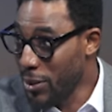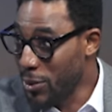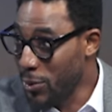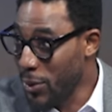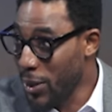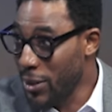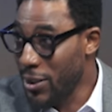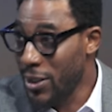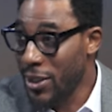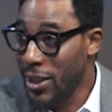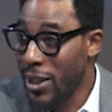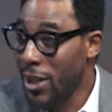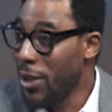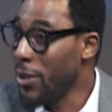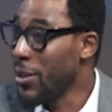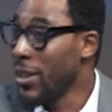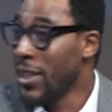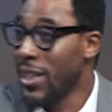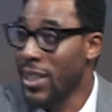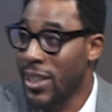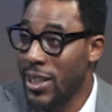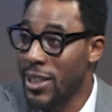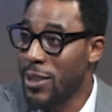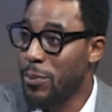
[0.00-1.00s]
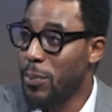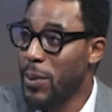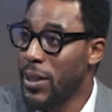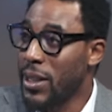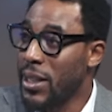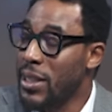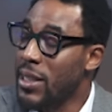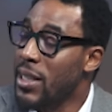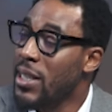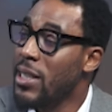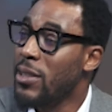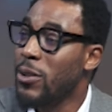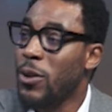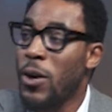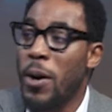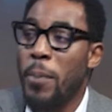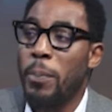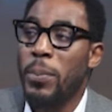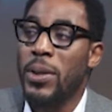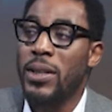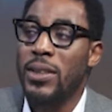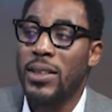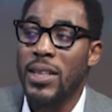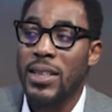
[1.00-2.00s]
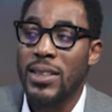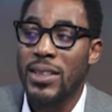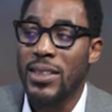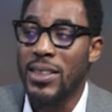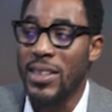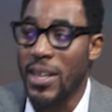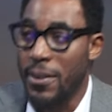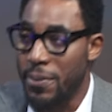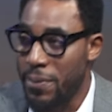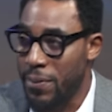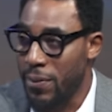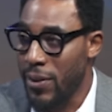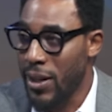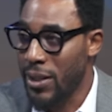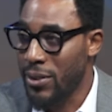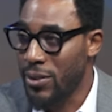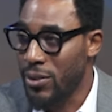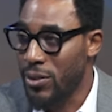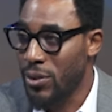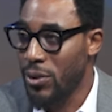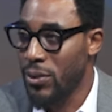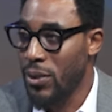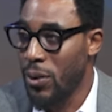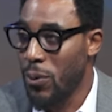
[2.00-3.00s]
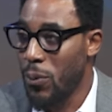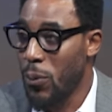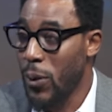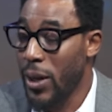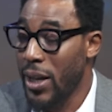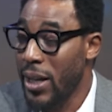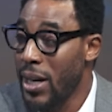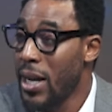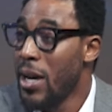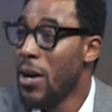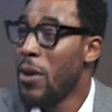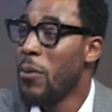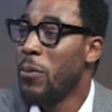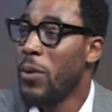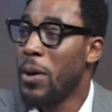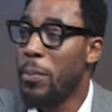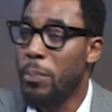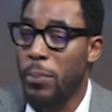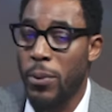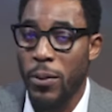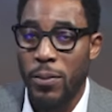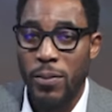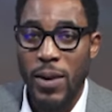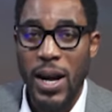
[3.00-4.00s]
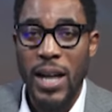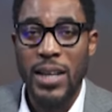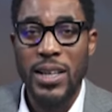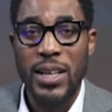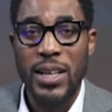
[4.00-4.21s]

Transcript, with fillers: 20-year-old English-speaking is completely different to the way we provide